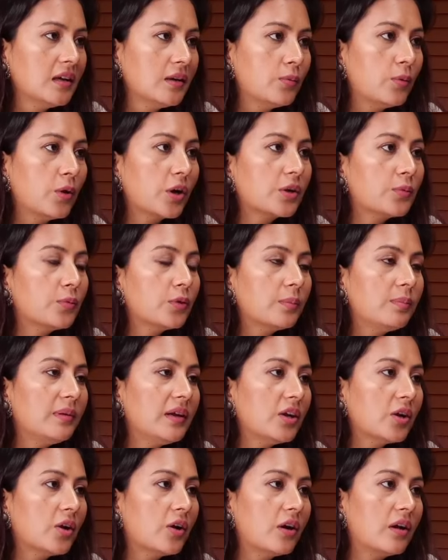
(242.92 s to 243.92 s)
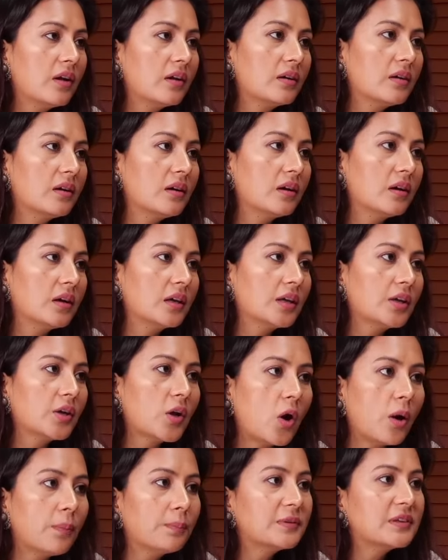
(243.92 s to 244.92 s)
what would be your uh,
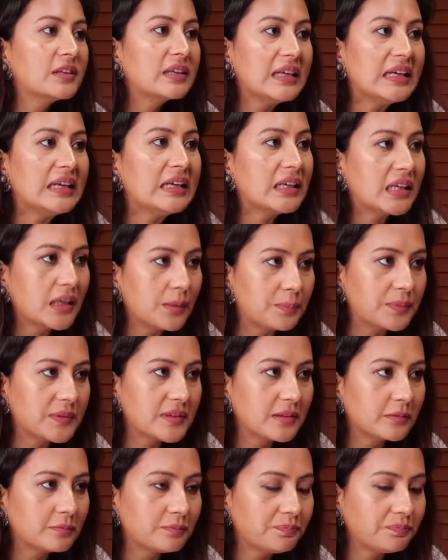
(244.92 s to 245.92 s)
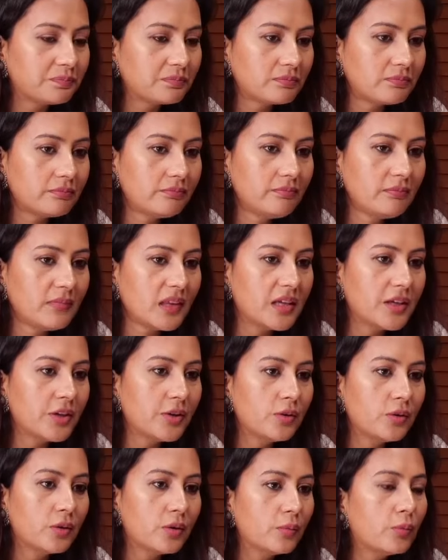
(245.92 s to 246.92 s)
top three tips you
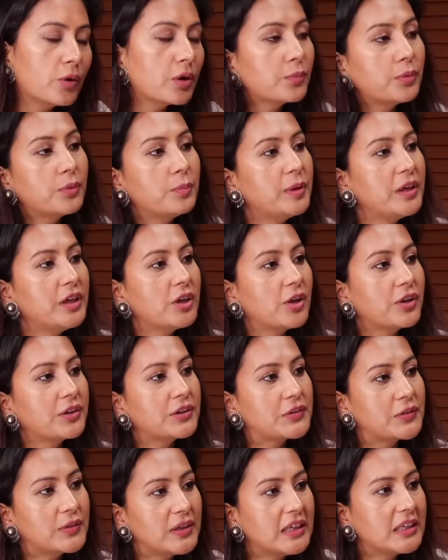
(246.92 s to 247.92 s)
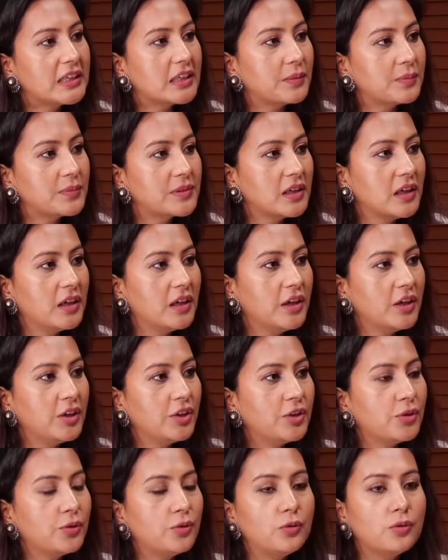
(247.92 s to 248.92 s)
know, what would be your three tips
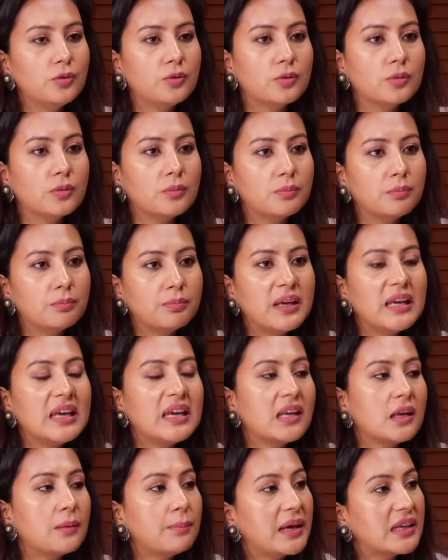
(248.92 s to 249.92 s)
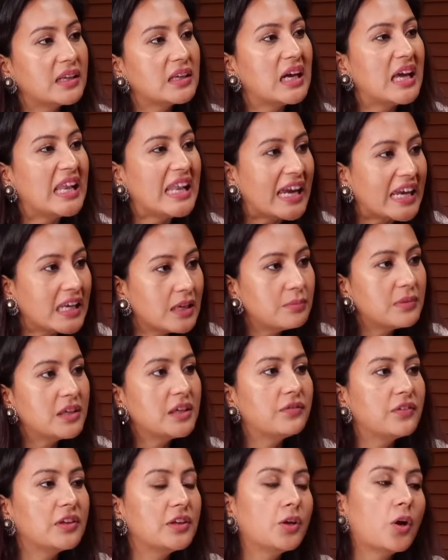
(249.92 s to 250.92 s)
to be in a better
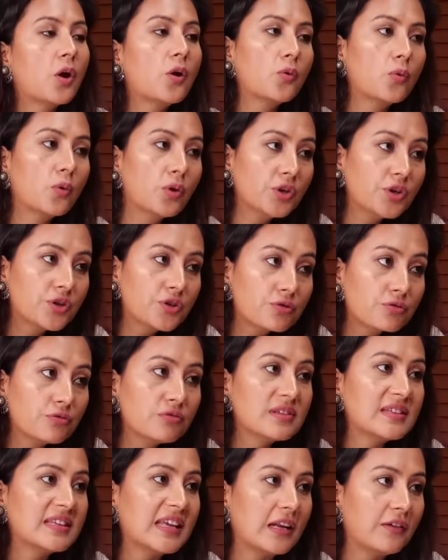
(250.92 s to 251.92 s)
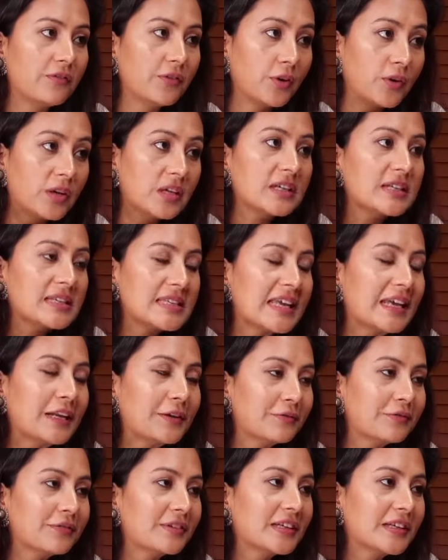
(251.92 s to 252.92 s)
alignment with your own true self, your inner
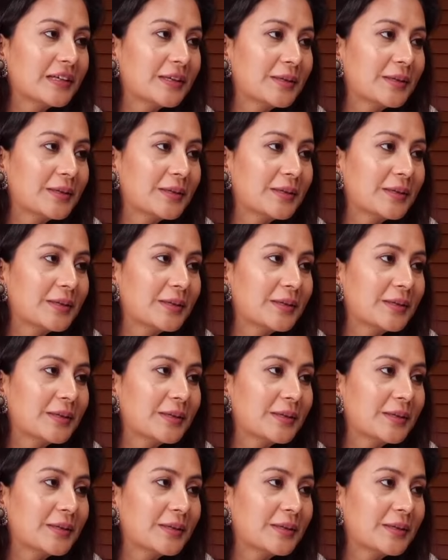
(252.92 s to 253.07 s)
self?